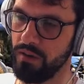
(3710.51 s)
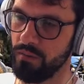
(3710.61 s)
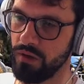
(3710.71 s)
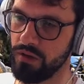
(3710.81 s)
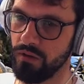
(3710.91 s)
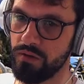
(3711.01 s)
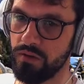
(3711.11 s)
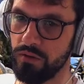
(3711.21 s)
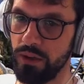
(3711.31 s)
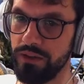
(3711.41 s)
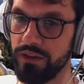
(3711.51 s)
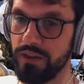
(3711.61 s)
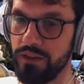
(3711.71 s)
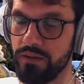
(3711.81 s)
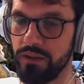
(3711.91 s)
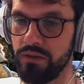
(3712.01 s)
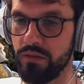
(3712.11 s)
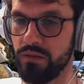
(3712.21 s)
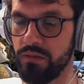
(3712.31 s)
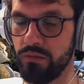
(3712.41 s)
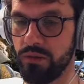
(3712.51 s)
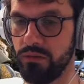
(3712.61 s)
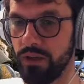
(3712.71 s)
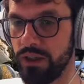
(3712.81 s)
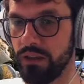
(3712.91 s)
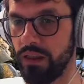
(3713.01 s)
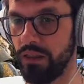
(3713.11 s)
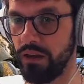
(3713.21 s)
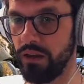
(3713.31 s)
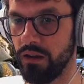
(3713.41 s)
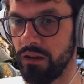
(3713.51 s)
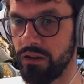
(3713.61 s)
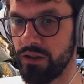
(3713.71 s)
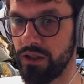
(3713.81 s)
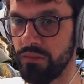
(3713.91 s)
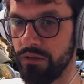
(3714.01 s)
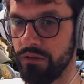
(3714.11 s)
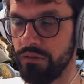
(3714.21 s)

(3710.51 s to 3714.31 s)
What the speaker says: What you could do basically is that you would rig the sheep,